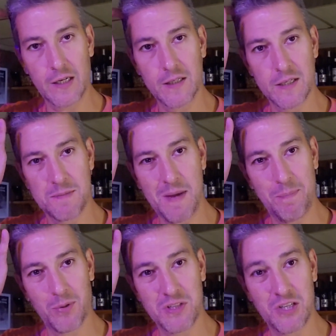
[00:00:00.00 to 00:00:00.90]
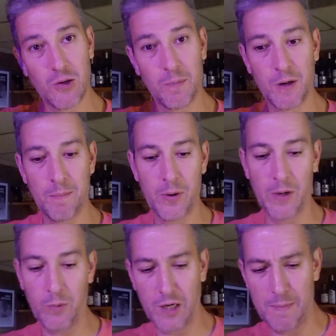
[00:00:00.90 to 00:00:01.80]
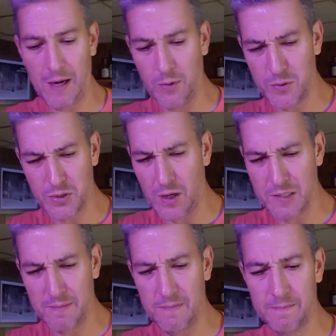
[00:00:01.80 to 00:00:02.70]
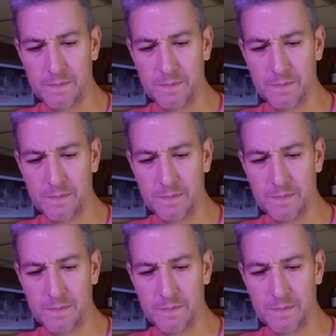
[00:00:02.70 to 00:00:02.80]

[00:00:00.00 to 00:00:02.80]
this maple syrup component would come out, which was awesome.